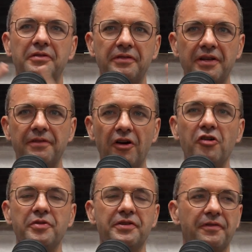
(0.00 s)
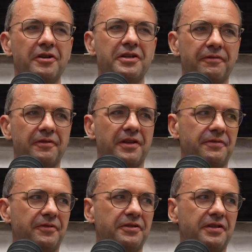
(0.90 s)
the environment's very different. That's the
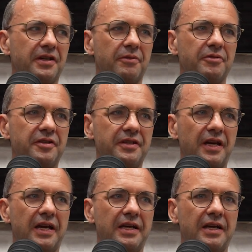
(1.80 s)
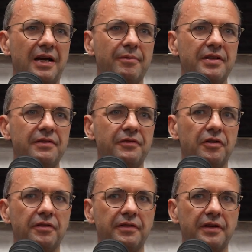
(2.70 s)
first thing I would say. I mean, we've
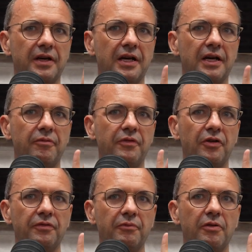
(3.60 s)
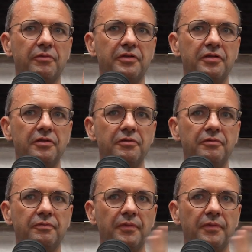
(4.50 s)
got worked with two